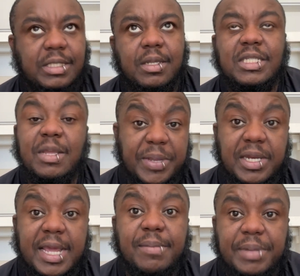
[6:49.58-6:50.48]

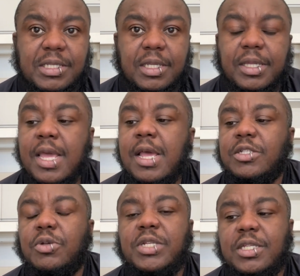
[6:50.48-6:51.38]
cypionate, basically.
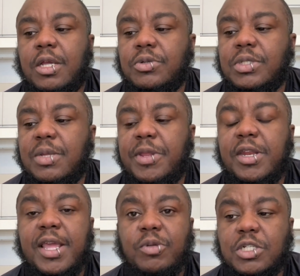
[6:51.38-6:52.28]
So testosterone
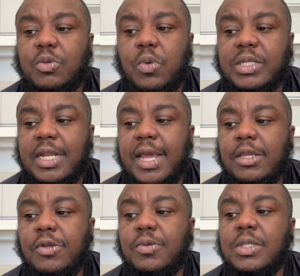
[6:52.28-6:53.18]
cypionate, which is the ones that I
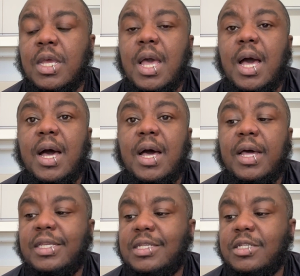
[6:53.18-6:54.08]
use.
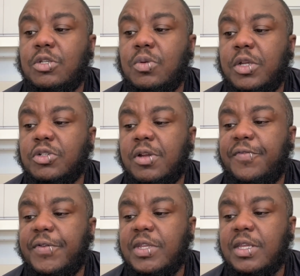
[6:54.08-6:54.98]
This is
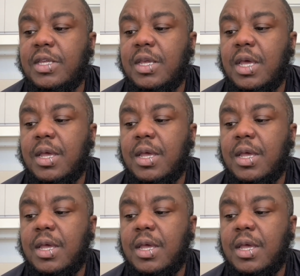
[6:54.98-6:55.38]
250